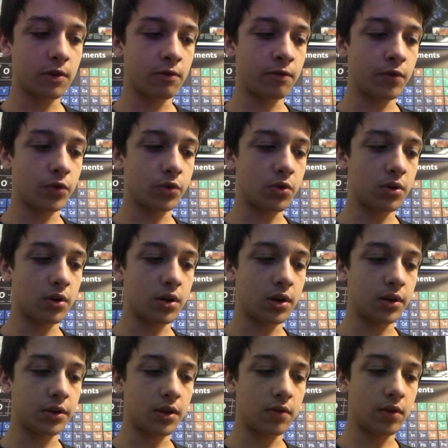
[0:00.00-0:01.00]
Reverse corner
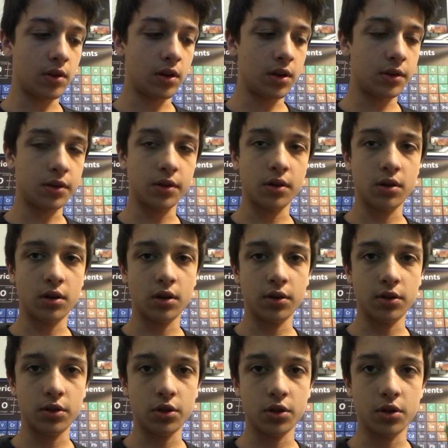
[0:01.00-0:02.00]
cutting is not really necessary
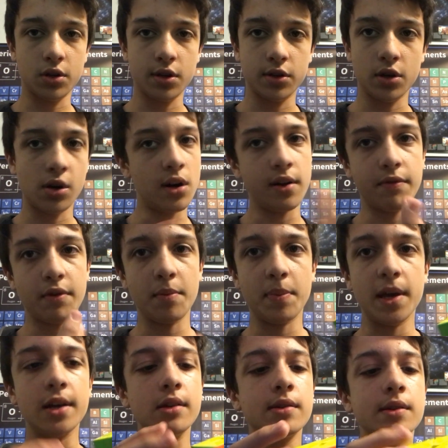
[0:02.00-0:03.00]
because it's just going to turn a different
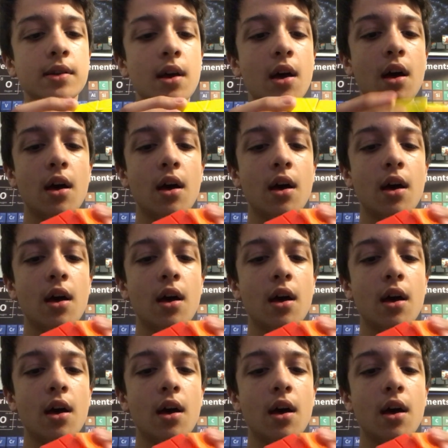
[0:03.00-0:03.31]
piece.